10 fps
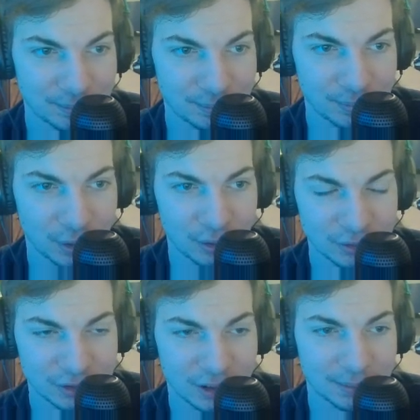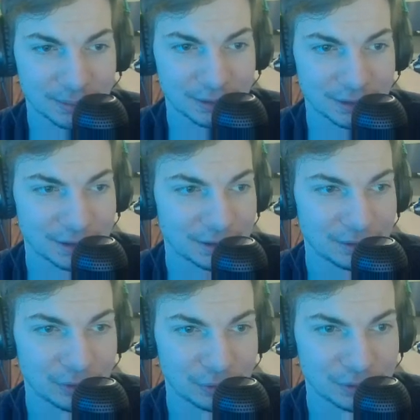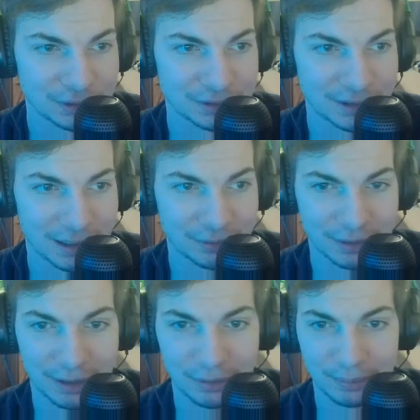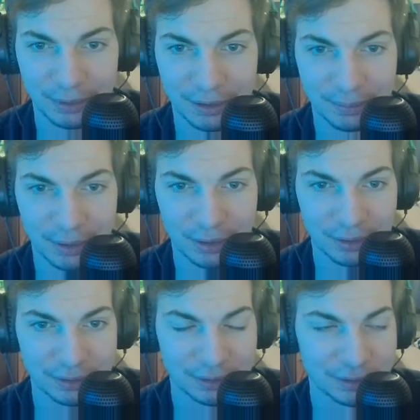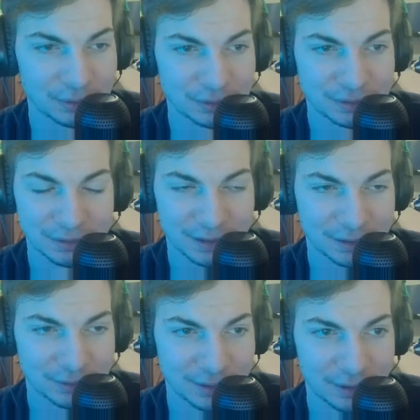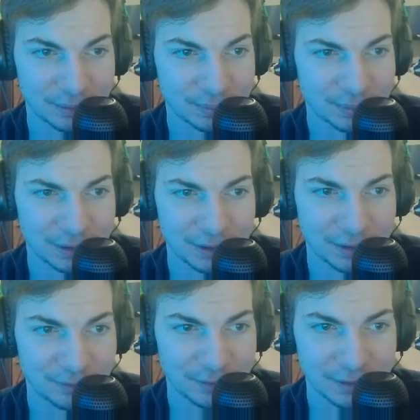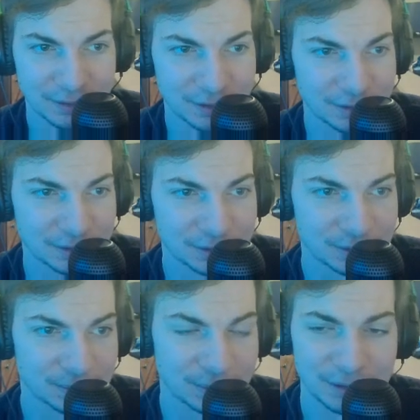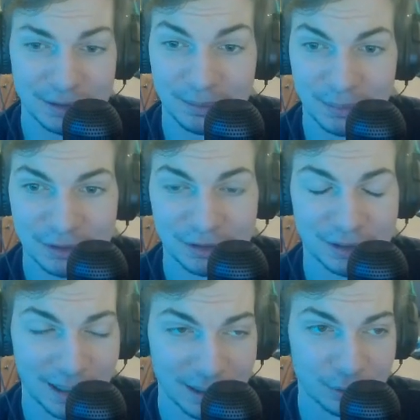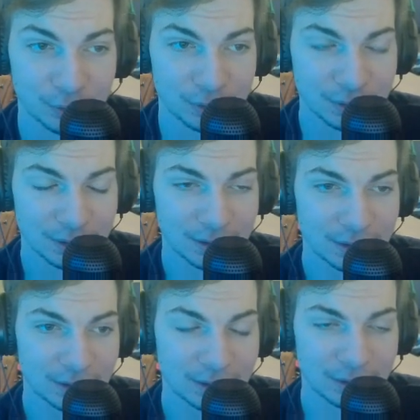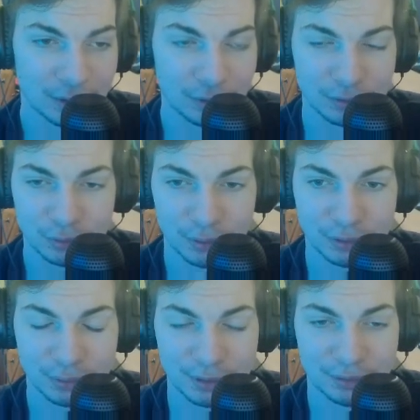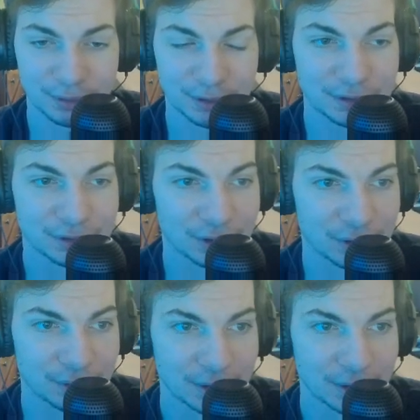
ball stopper. He knows exactly how to play the ball. He knows exactly how to play defense. He didn't miss a tackle all of 2023, so